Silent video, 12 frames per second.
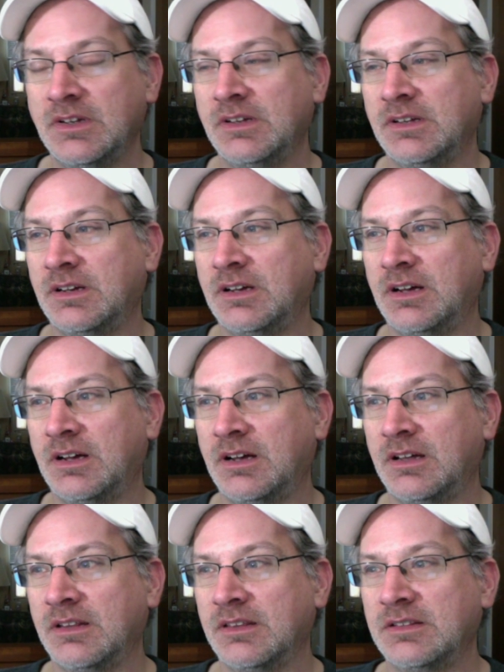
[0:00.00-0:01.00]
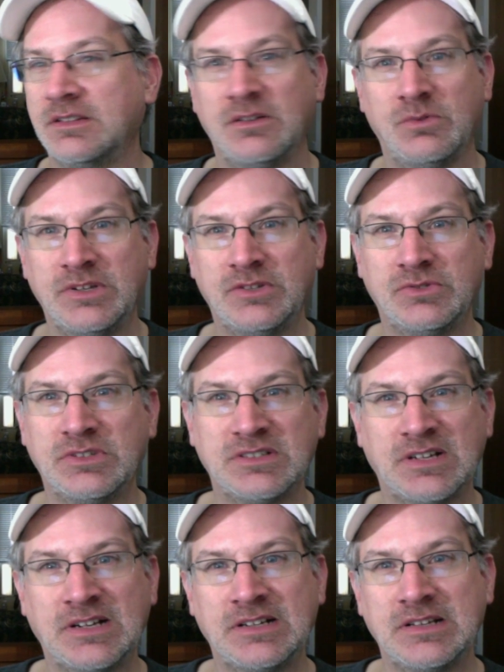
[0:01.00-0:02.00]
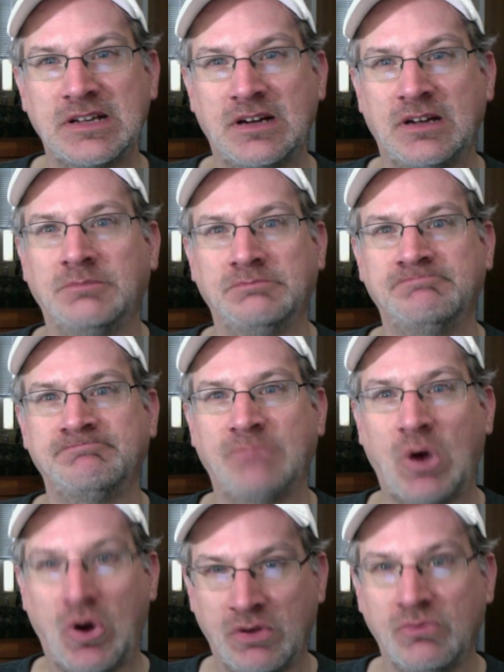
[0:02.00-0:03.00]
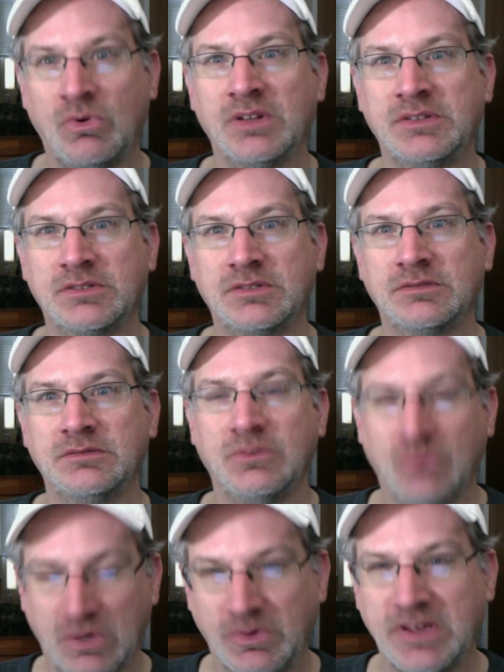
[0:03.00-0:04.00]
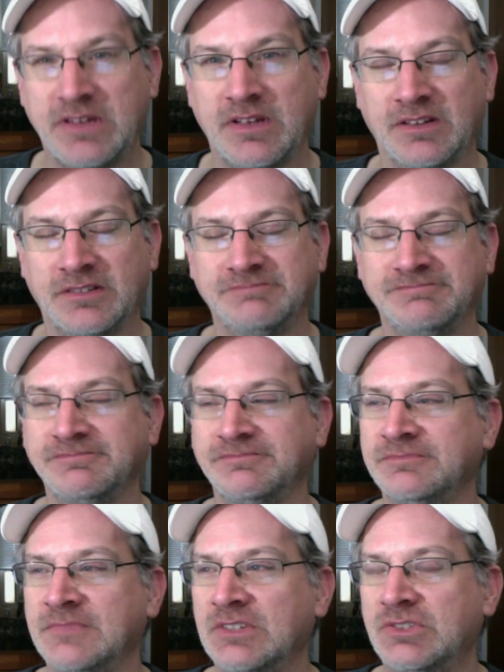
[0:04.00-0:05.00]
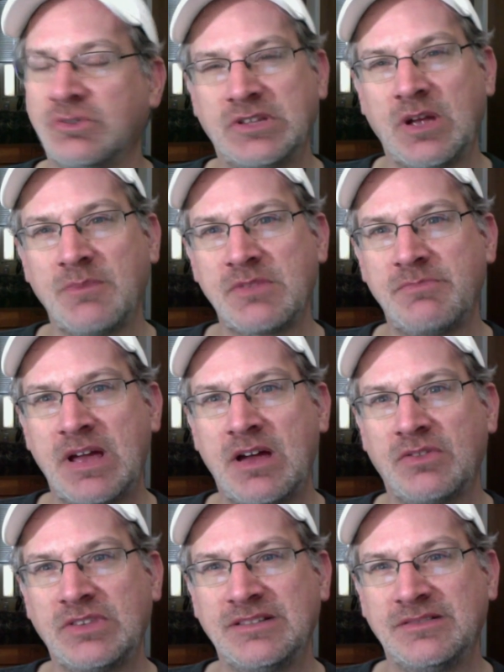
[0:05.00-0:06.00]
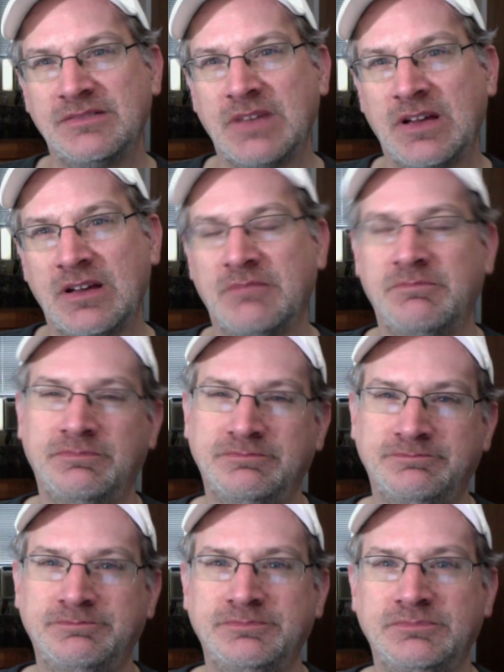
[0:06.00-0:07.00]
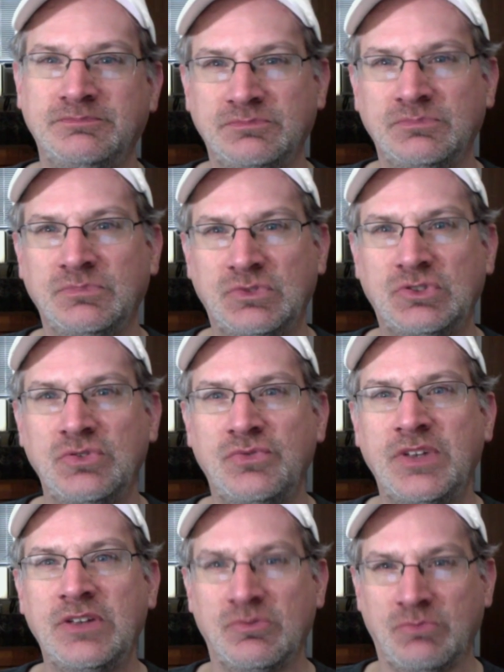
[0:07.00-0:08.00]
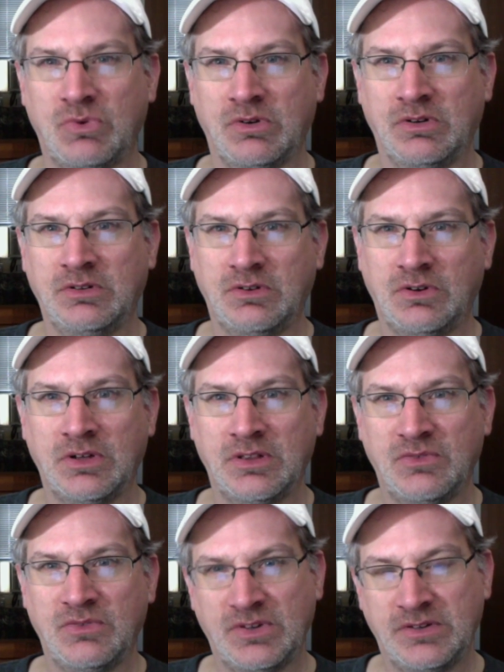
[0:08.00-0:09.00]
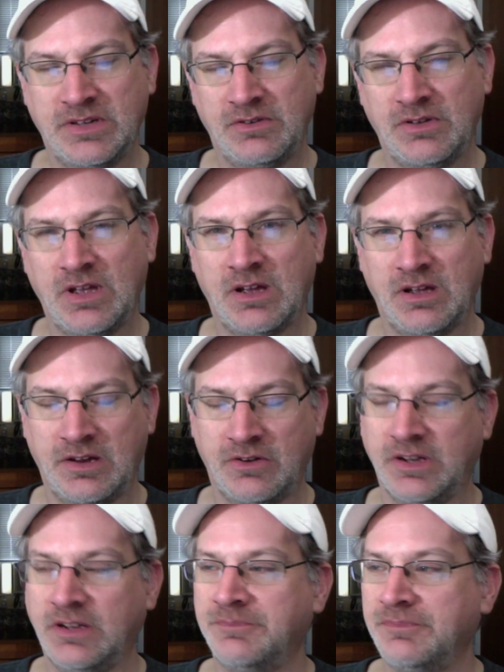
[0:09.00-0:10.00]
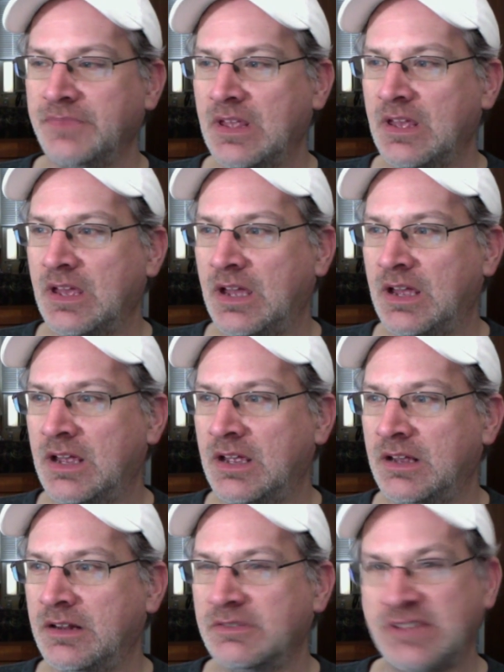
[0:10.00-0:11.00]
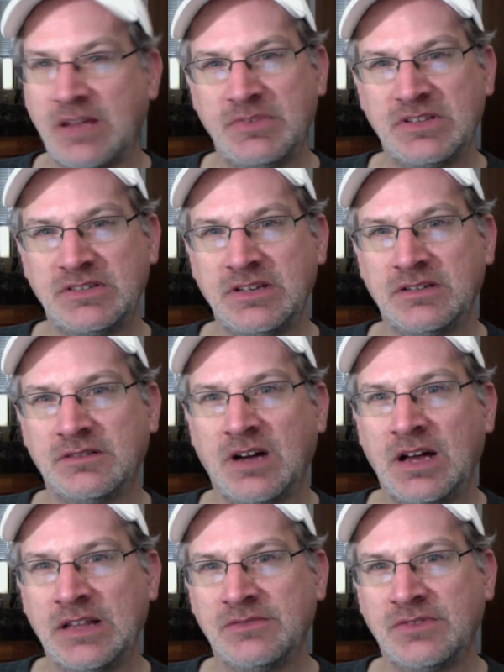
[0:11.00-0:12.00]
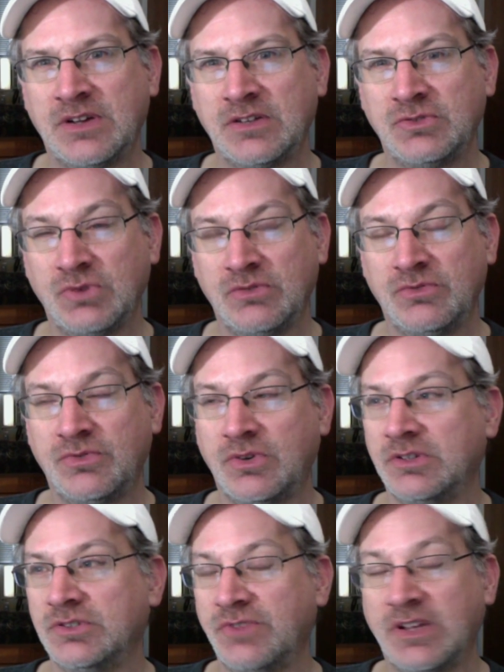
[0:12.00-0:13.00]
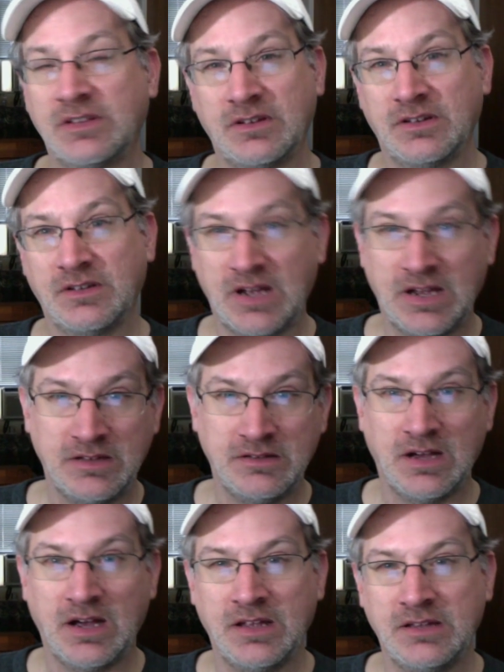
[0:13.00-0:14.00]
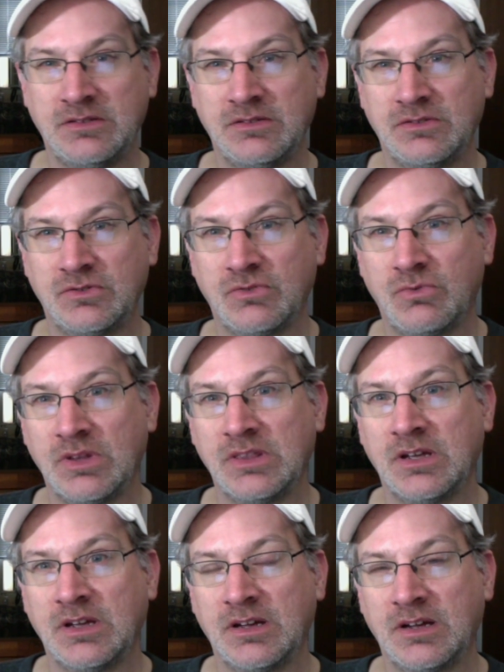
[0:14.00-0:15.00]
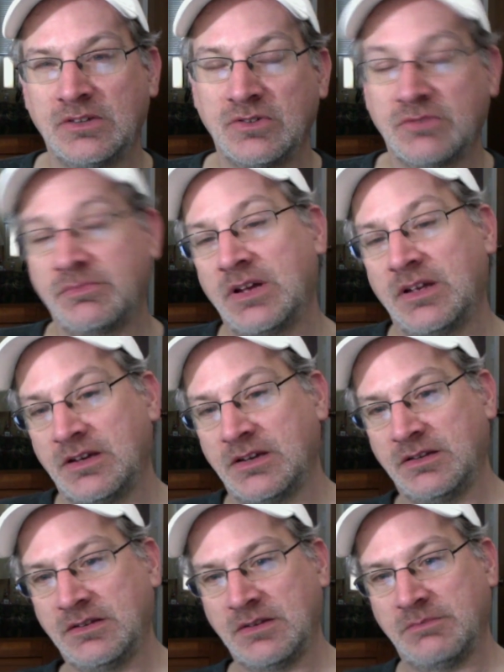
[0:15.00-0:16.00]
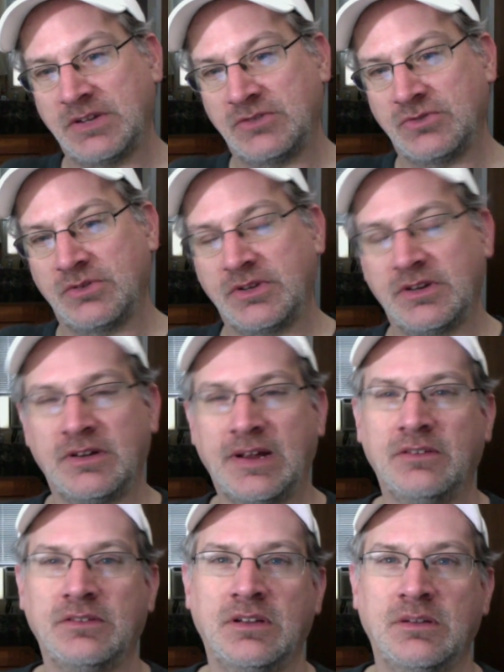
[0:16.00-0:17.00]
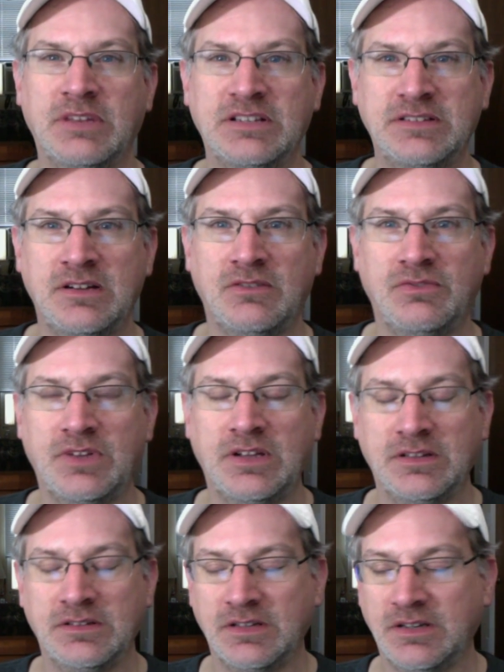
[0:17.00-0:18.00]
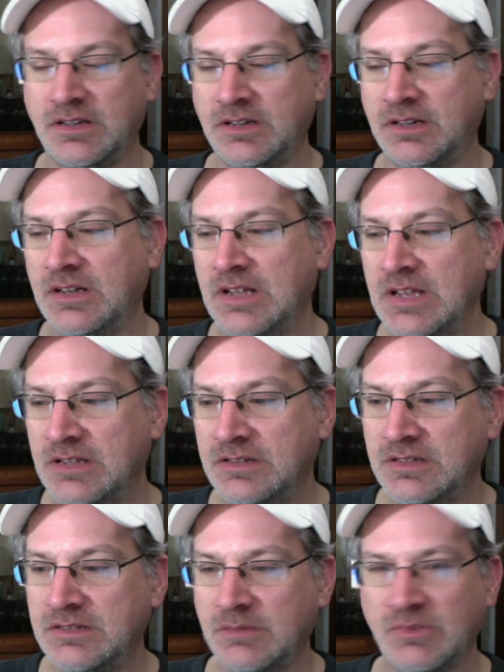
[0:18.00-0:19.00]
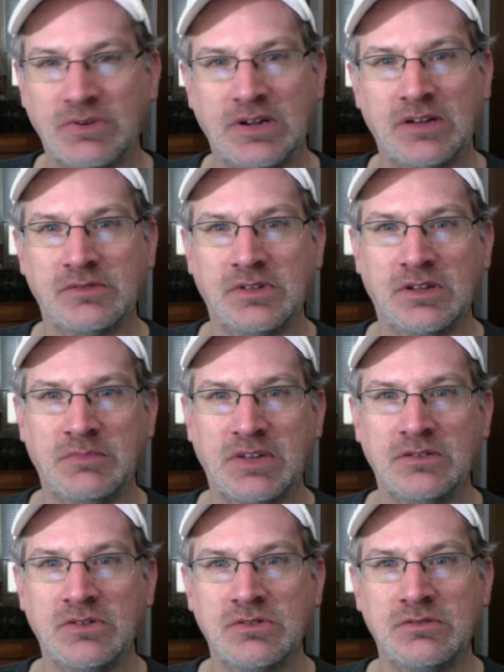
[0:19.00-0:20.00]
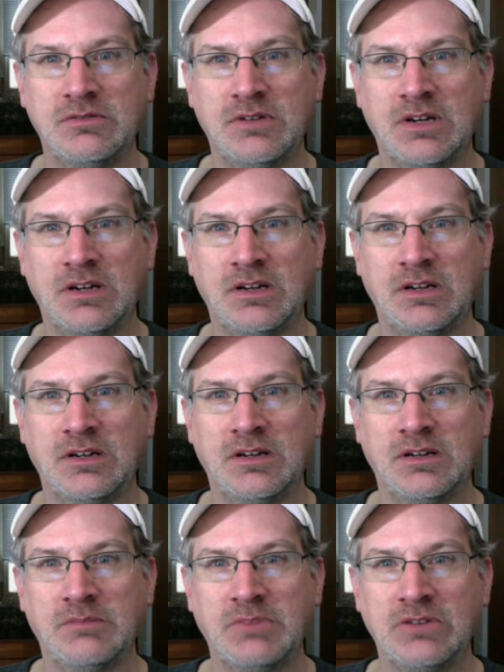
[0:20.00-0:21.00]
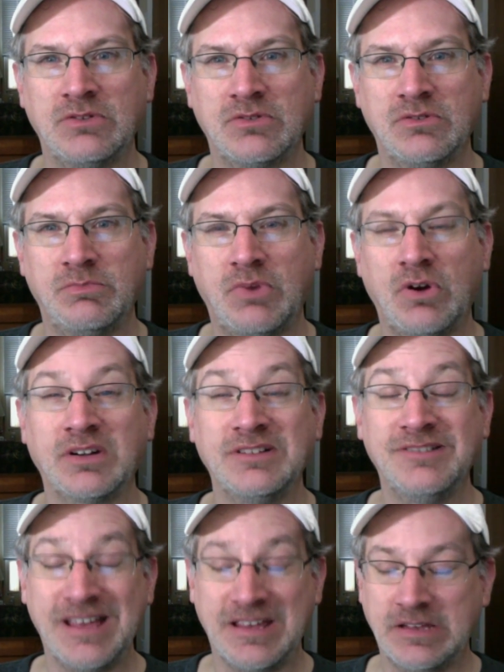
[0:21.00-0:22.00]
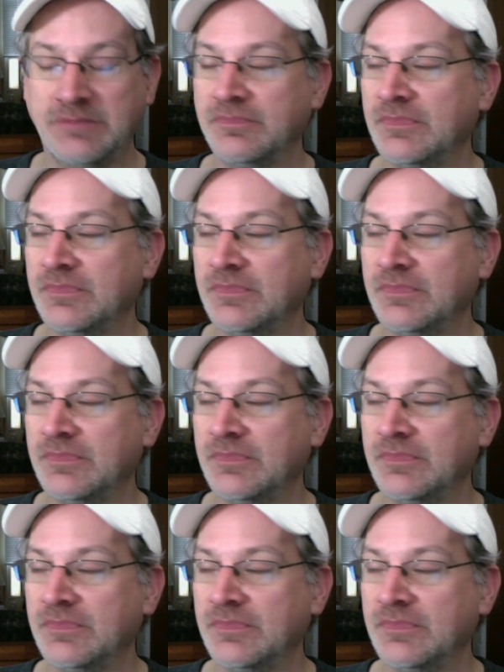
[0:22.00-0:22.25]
Uh, that uh, winter decided to come all at once in one weekend. So it dumped about um, two feet or more on the Philly uh, area, and I was happy to see a lot of uh, drone footage. In fact, uh, I I took one. I took my my drone here out myself and did some around uh, my local uh, my local park lake.